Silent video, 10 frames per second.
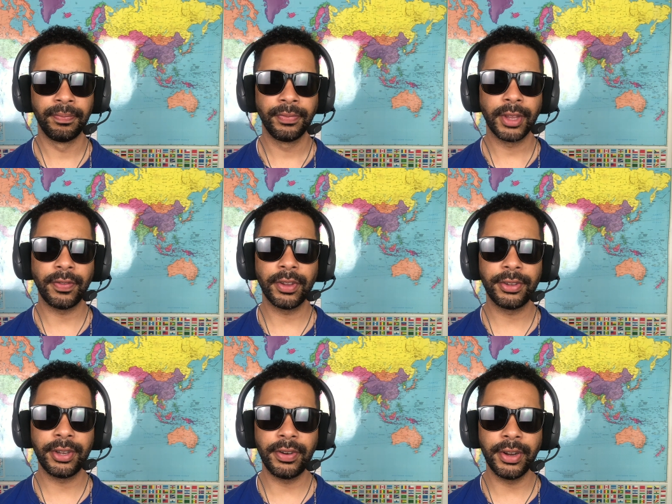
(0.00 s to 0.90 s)
"If the
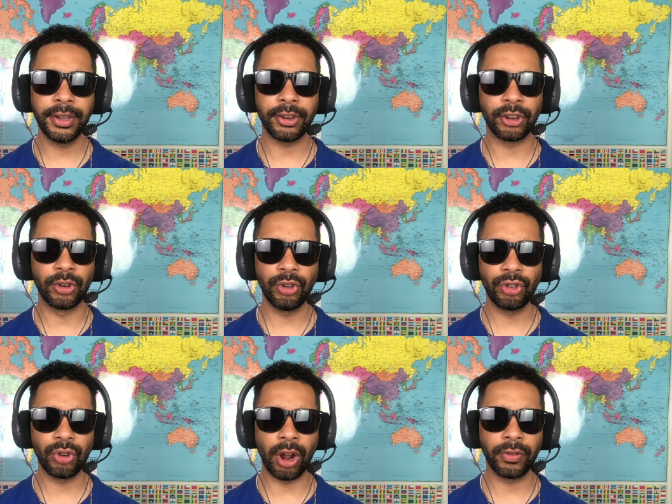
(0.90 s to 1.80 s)
Syrians are too
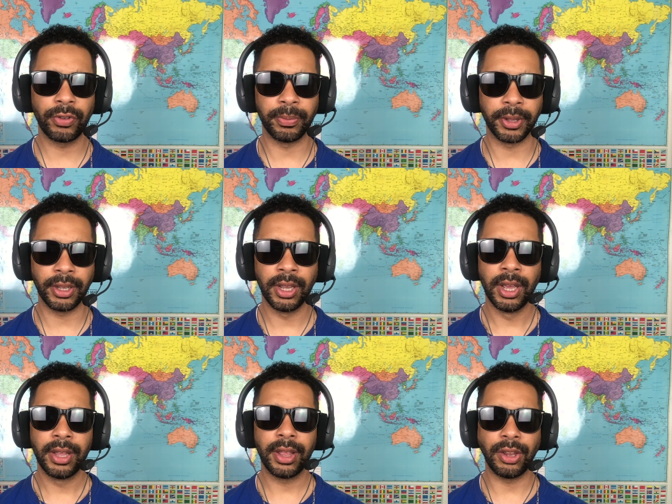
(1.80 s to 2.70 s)
strong for me,
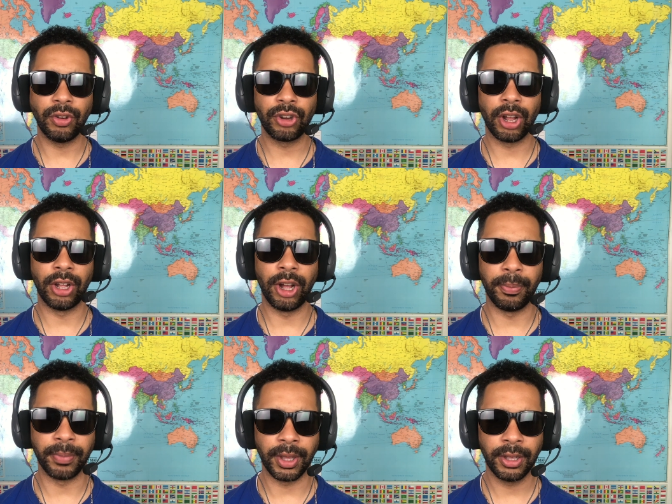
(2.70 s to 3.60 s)
then you shall help
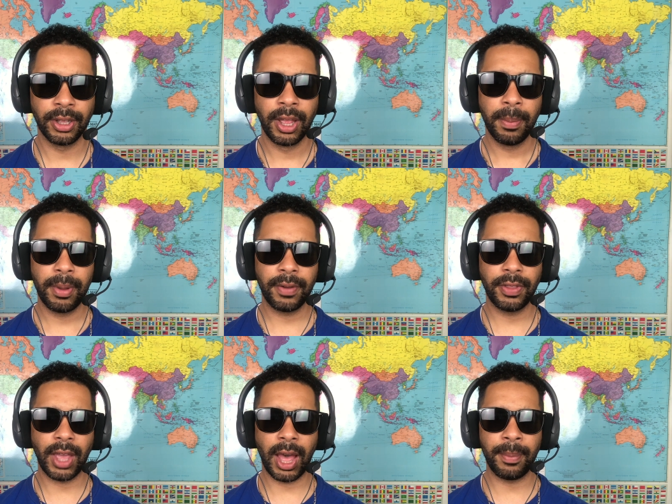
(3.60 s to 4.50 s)
me. But if
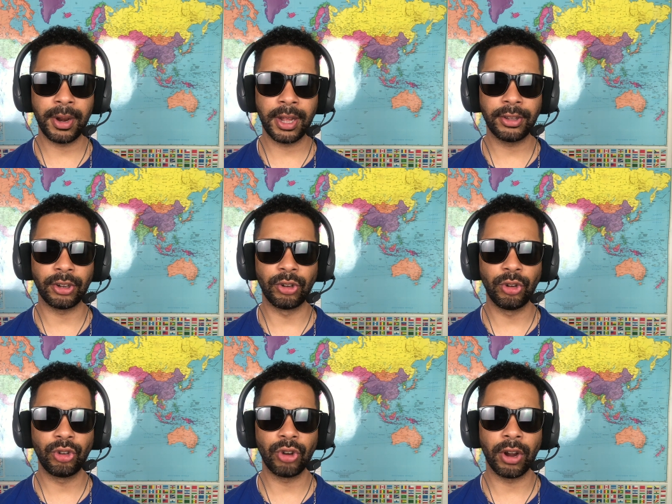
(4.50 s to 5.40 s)
the Ammonites are too
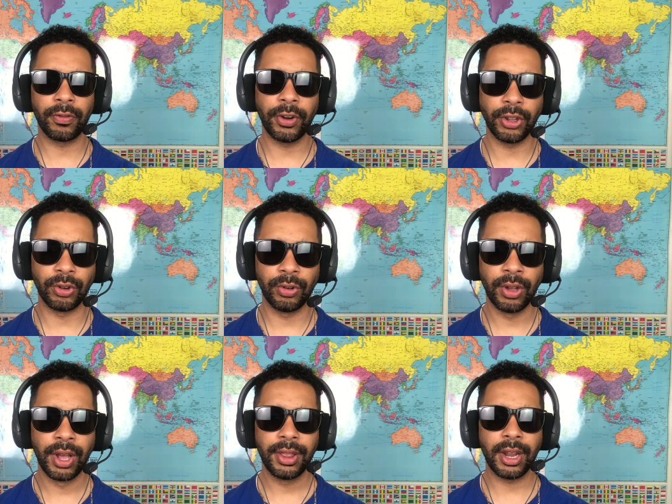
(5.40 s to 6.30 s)
strong for you,
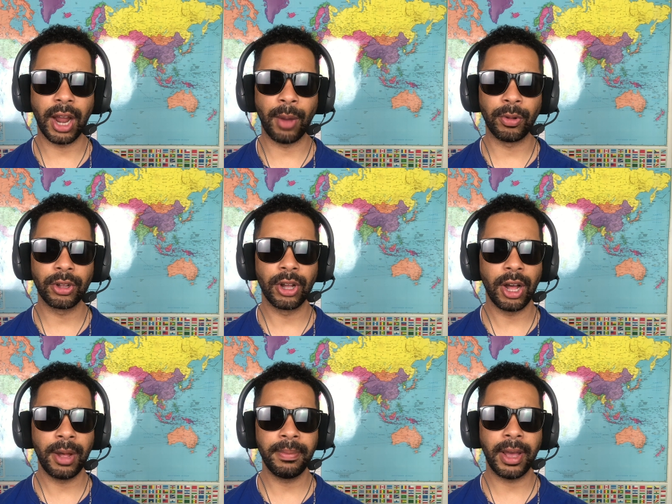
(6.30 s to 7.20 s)
then I will
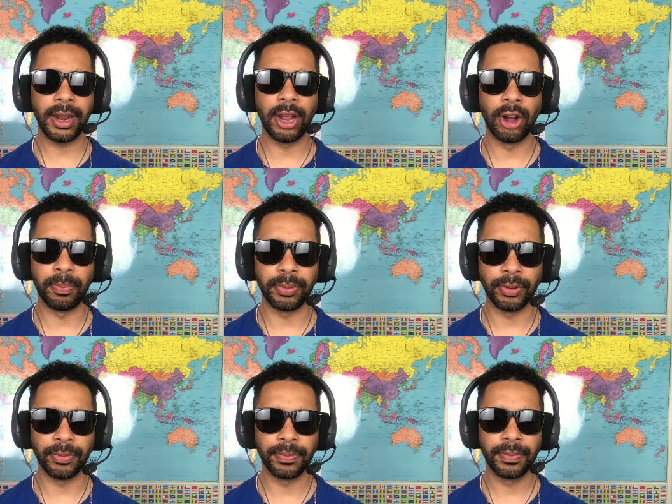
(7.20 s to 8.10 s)
come and help
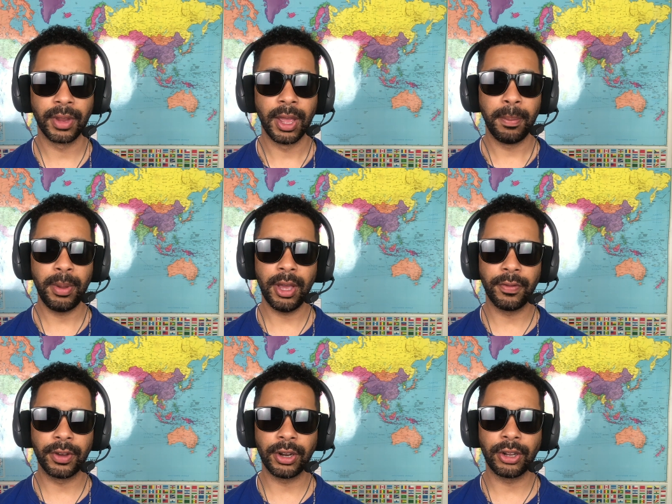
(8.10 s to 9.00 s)
you. Be
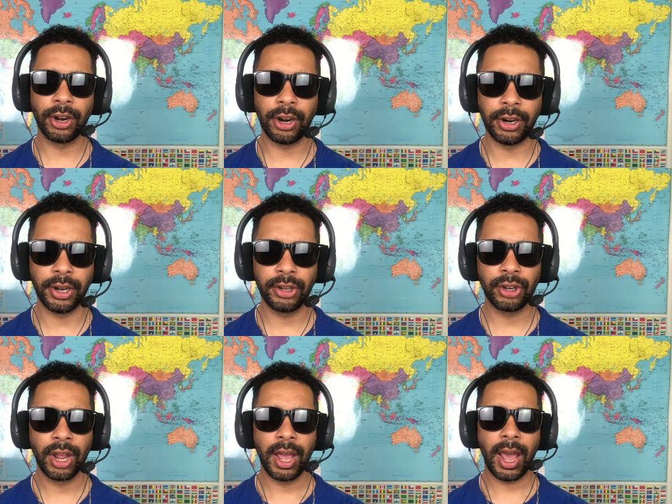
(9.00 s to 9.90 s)
of good
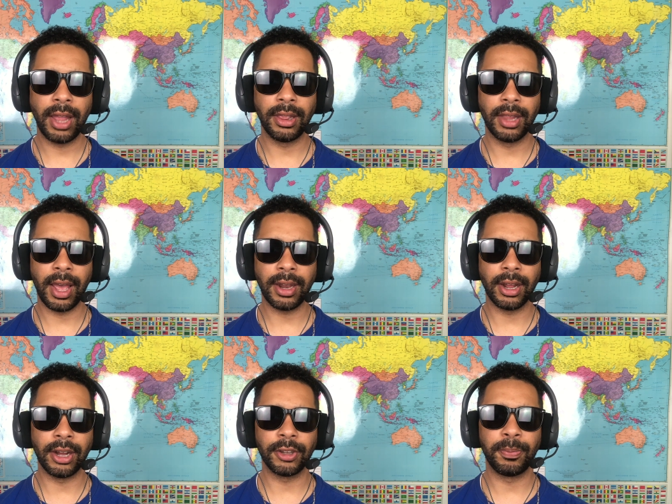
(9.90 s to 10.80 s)
courage, and let
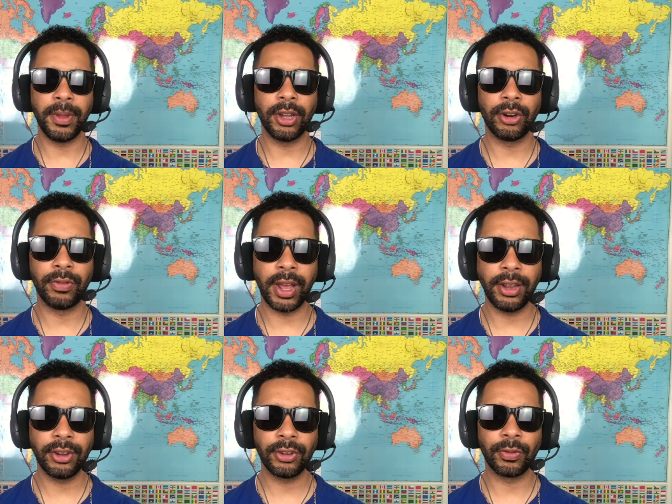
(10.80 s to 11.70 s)
us be
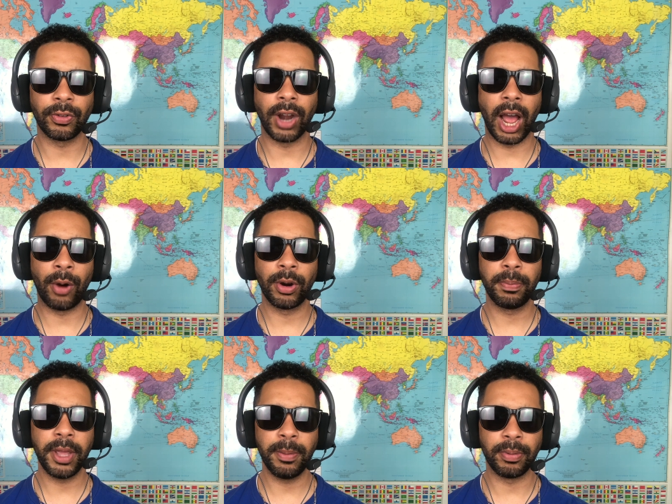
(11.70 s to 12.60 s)
courageous for our
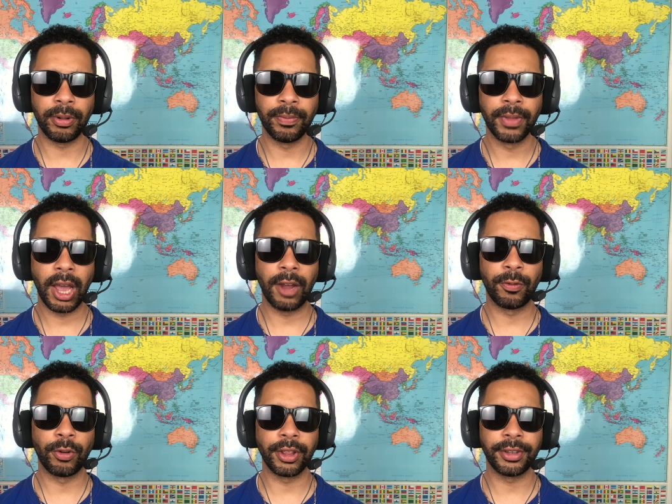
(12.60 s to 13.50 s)
people, and
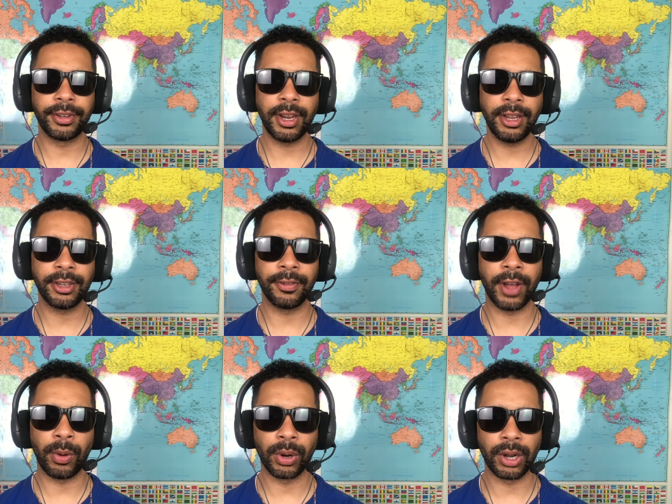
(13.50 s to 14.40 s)
for the cities of
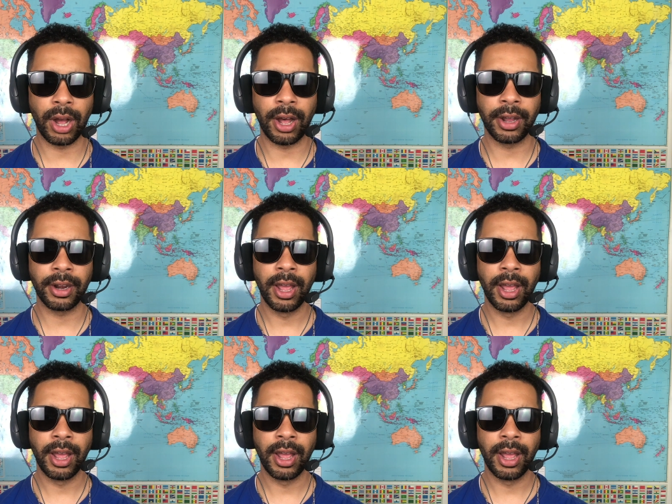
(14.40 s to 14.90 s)
our God,